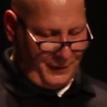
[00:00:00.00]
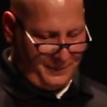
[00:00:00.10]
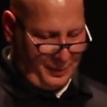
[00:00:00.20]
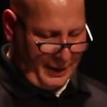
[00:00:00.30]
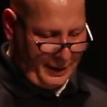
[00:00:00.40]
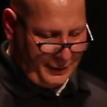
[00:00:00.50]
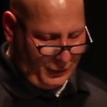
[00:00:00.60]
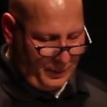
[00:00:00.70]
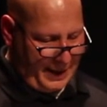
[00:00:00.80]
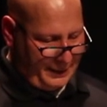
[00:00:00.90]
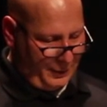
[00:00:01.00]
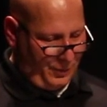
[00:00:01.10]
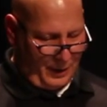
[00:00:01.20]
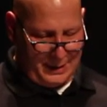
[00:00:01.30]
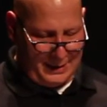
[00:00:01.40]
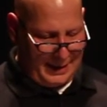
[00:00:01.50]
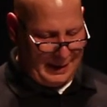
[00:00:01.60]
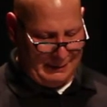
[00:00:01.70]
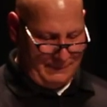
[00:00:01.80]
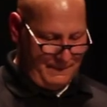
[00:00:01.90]
of players who made
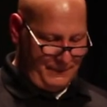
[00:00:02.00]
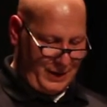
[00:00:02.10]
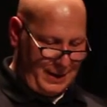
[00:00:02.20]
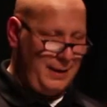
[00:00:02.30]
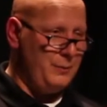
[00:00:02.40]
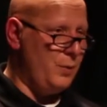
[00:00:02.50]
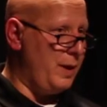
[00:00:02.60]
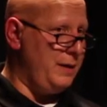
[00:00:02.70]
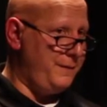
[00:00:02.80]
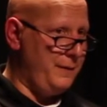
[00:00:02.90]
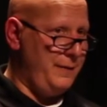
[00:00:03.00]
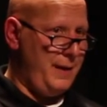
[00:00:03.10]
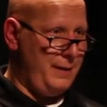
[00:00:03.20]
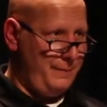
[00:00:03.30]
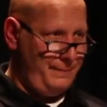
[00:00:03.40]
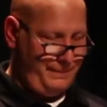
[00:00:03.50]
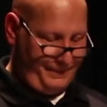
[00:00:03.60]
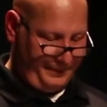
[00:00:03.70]
the game great for them,